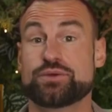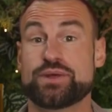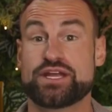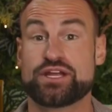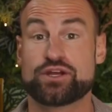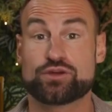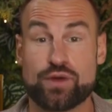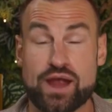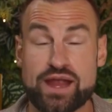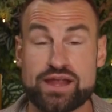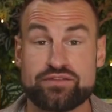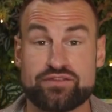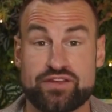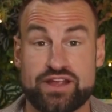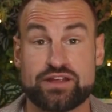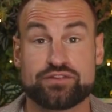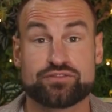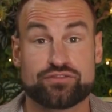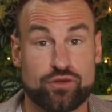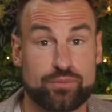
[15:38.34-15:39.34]

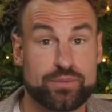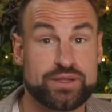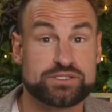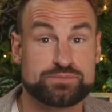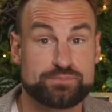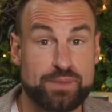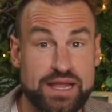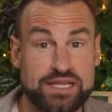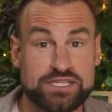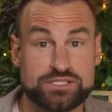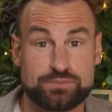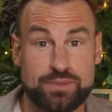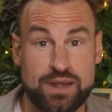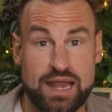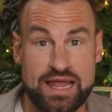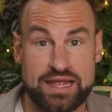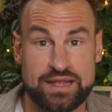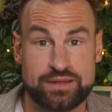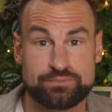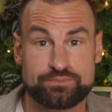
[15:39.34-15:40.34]
engraving from its base
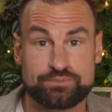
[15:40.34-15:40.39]
plate,